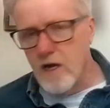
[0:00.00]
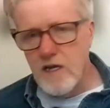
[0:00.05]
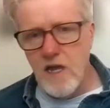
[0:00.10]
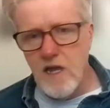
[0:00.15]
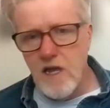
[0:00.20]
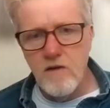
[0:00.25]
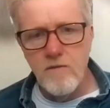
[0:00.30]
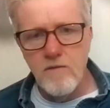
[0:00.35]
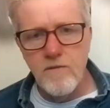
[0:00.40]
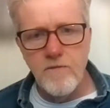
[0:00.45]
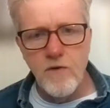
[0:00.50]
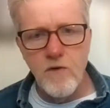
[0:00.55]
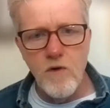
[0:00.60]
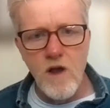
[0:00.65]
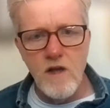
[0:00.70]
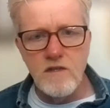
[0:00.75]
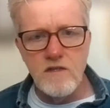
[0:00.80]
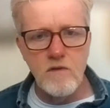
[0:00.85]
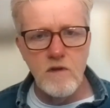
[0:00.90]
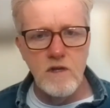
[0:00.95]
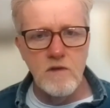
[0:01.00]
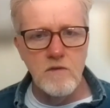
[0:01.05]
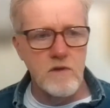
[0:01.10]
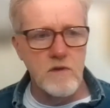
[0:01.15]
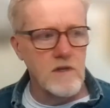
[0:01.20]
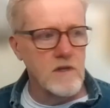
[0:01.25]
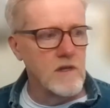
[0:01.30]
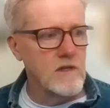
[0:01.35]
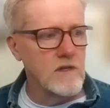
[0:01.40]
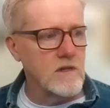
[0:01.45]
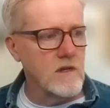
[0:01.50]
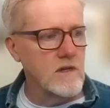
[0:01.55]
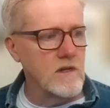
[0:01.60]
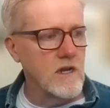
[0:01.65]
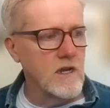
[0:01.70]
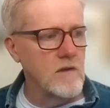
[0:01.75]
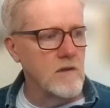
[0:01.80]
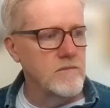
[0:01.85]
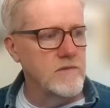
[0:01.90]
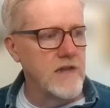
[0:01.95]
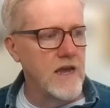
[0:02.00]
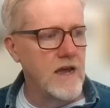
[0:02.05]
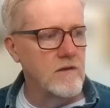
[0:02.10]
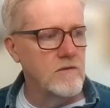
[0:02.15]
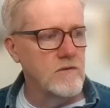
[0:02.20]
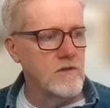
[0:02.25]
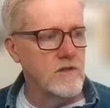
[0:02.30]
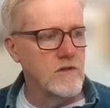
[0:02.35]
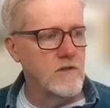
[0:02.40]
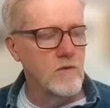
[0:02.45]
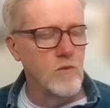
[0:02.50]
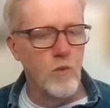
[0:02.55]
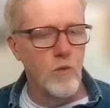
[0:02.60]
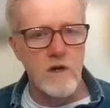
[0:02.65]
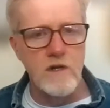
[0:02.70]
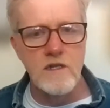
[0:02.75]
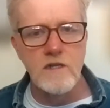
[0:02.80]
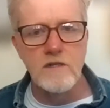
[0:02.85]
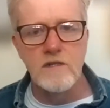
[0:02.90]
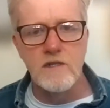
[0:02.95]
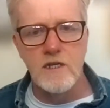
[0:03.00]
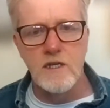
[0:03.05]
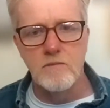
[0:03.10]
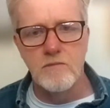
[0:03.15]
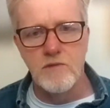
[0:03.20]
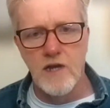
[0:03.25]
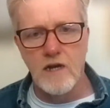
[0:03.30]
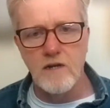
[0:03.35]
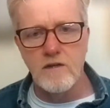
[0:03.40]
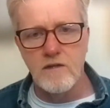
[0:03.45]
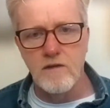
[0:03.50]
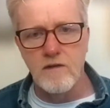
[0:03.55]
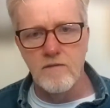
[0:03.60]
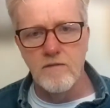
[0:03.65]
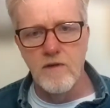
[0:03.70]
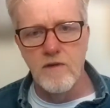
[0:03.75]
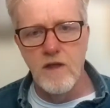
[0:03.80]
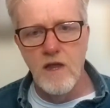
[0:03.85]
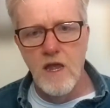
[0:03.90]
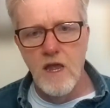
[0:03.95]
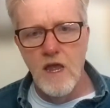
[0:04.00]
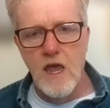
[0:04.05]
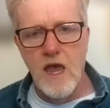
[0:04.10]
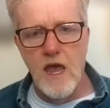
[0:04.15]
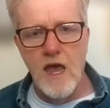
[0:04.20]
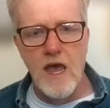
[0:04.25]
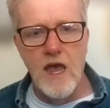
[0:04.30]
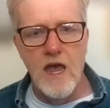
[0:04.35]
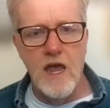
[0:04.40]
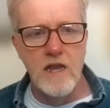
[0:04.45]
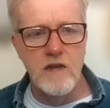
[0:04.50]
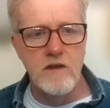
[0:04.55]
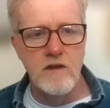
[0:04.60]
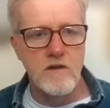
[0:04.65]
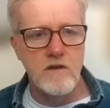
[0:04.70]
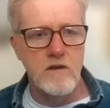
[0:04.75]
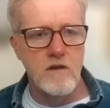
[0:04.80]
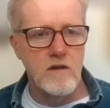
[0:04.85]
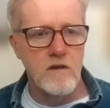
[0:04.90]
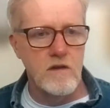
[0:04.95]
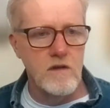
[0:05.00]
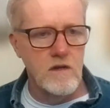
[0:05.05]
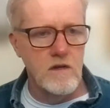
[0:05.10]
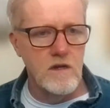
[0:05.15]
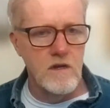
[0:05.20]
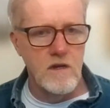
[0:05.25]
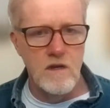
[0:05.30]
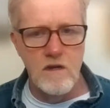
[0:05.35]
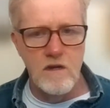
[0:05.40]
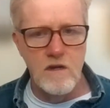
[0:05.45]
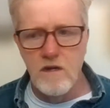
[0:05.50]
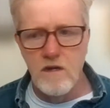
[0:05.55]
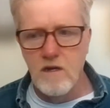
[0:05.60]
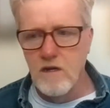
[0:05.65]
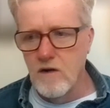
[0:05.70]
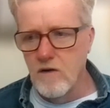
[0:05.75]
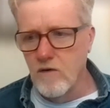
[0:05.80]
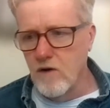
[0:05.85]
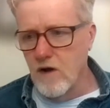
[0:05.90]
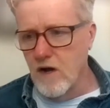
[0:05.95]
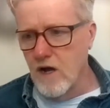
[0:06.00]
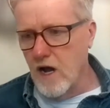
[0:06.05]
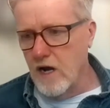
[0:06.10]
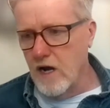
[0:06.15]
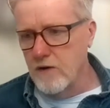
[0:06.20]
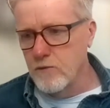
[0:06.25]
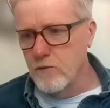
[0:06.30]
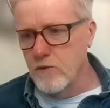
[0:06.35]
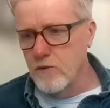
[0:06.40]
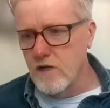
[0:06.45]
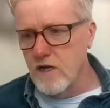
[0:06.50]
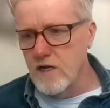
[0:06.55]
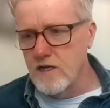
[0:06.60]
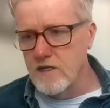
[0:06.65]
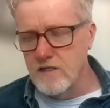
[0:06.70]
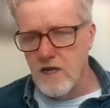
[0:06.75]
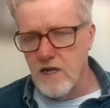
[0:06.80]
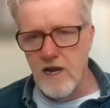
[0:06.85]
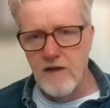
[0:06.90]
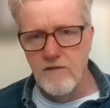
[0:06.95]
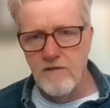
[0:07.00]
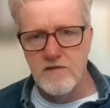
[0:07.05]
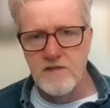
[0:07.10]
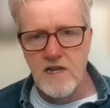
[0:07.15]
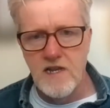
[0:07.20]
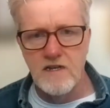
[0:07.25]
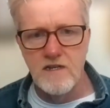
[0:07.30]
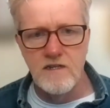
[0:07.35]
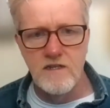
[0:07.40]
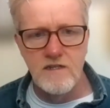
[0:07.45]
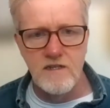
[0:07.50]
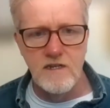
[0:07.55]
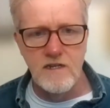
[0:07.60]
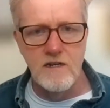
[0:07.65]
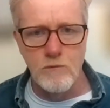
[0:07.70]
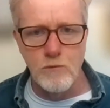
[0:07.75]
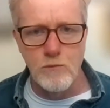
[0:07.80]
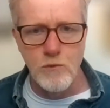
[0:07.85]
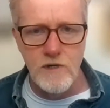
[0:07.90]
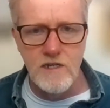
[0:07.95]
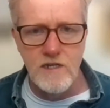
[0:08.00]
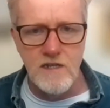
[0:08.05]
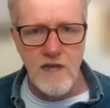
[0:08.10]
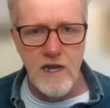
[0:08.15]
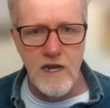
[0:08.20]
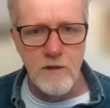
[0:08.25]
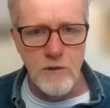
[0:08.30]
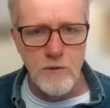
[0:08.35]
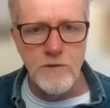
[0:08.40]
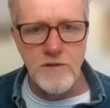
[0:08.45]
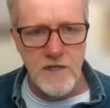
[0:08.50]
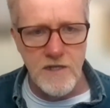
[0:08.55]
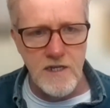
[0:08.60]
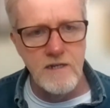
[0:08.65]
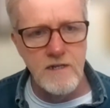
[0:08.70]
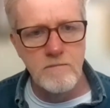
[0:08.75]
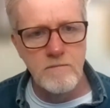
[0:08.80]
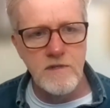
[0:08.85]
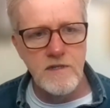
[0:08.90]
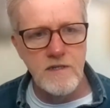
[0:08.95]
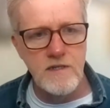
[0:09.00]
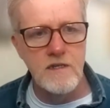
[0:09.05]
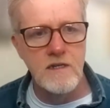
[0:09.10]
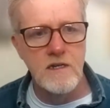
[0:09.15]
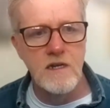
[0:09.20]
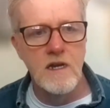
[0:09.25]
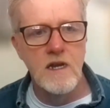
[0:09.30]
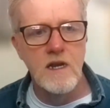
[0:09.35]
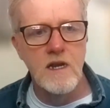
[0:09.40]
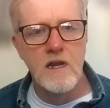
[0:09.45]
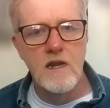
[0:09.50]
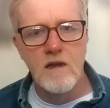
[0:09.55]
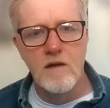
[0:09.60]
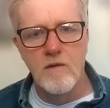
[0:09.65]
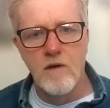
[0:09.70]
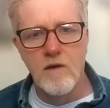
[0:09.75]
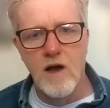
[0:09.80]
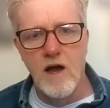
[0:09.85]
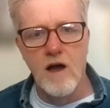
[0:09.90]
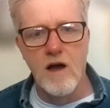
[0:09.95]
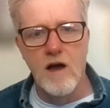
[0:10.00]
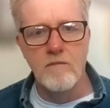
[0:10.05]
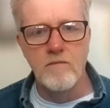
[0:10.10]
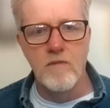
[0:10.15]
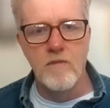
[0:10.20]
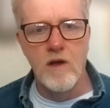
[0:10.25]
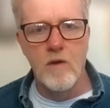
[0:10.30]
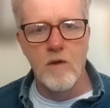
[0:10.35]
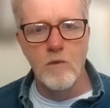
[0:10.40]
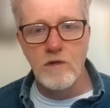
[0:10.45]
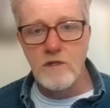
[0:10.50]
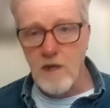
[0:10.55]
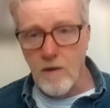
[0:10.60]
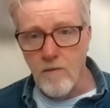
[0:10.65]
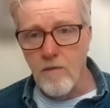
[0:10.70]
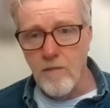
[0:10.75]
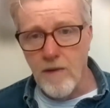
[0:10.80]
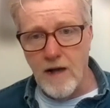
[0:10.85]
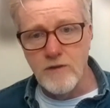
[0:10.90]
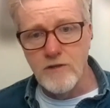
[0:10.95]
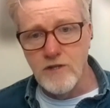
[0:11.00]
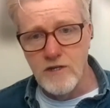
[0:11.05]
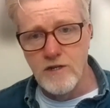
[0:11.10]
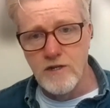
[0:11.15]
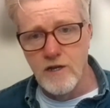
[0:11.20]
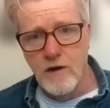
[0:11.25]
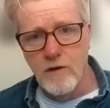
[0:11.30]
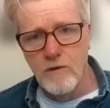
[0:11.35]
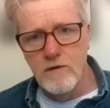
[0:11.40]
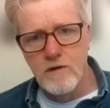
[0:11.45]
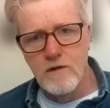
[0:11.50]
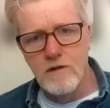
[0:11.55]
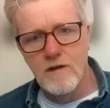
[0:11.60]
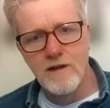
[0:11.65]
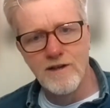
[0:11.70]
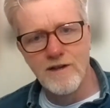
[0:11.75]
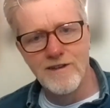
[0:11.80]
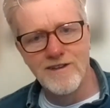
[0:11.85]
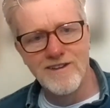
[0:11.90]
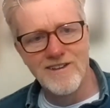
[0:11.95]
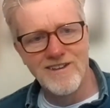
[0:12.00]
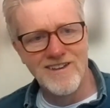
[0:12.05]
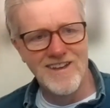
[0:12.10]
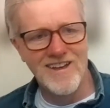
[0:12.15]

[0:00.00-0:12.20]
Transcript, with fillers: again, for us, it, it's going to come down to what is the objective, and you know, I realize that I have a tendency to recycle themes um, which I'm about to do.